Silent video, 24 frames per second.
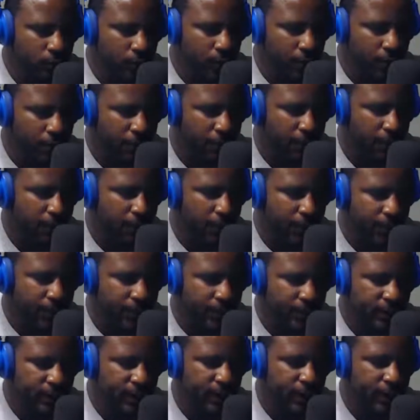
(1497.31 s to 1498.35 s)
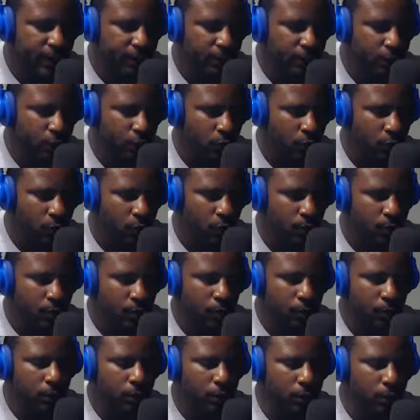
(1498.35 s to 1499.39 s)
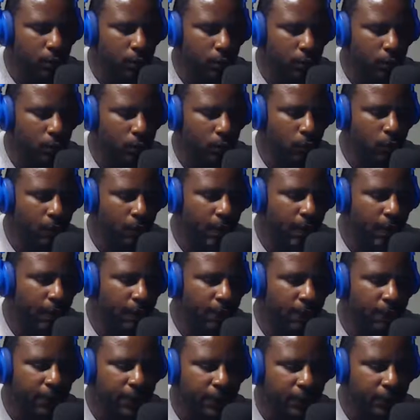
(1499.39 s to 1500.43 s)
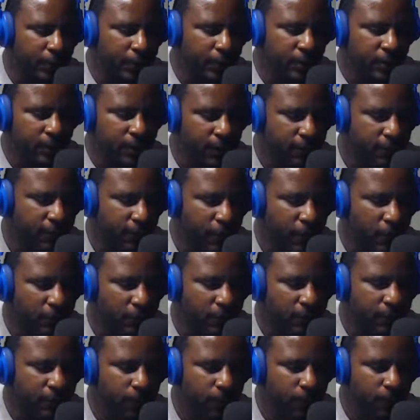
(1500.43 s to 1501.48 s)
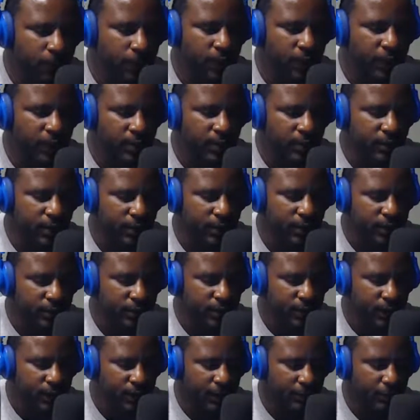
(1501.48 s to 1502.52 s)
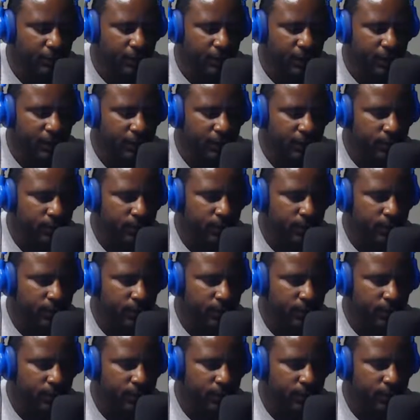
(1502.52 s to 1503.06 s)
everybody see that, you know what, we got to figure this stuff out before things like this take place.